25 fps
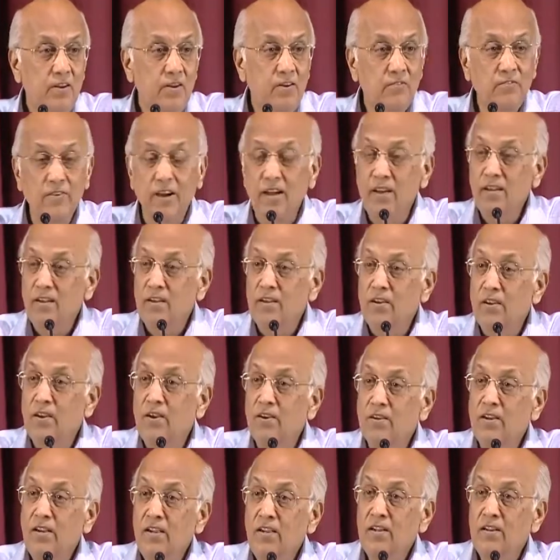Do you find a
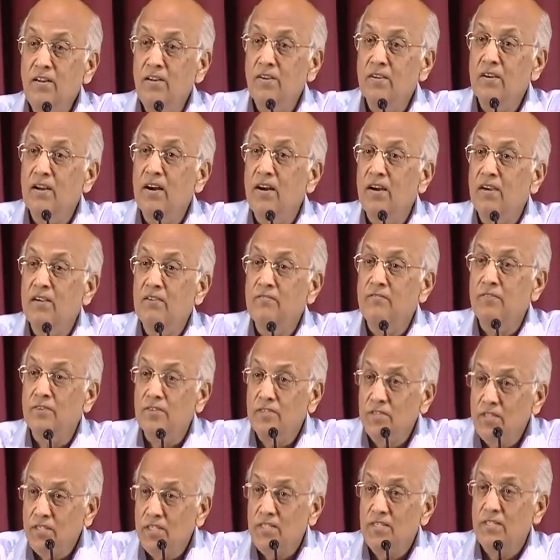longing in your heart
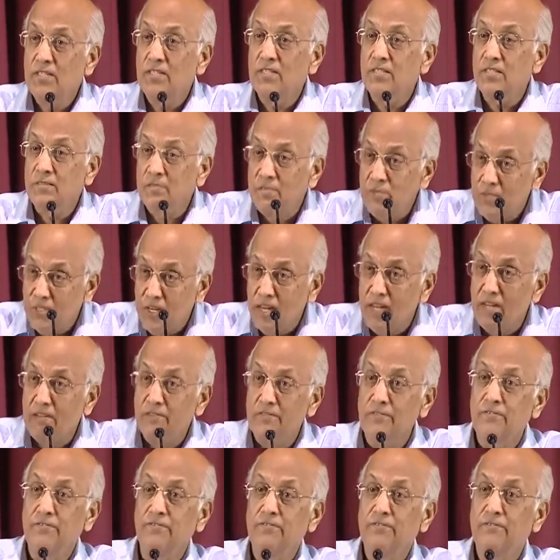for Jesus
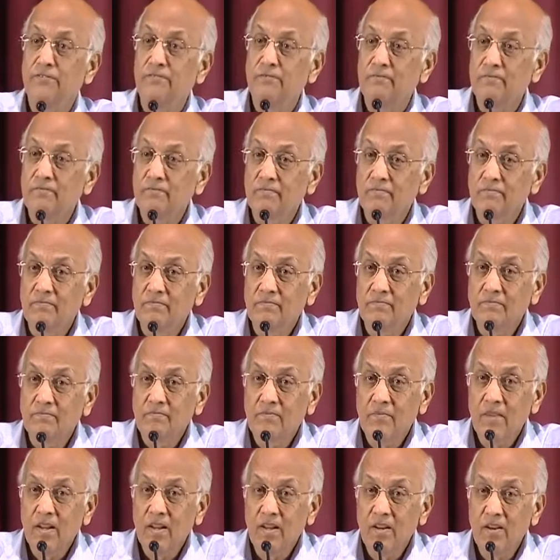himself?
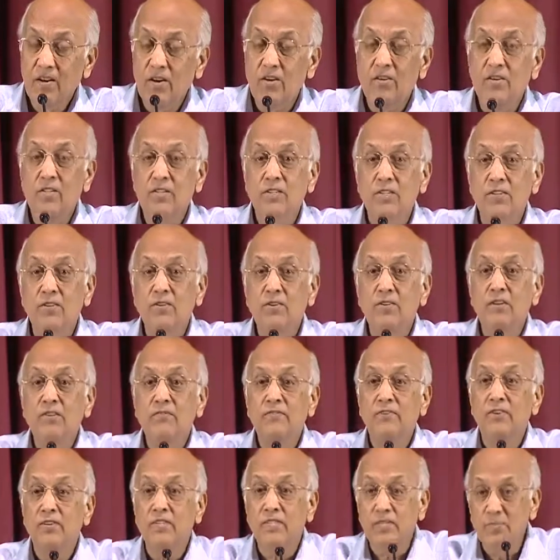Or is it
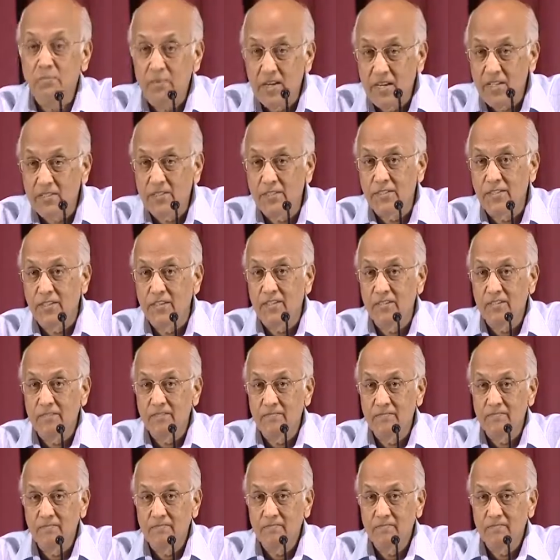only for his blessing?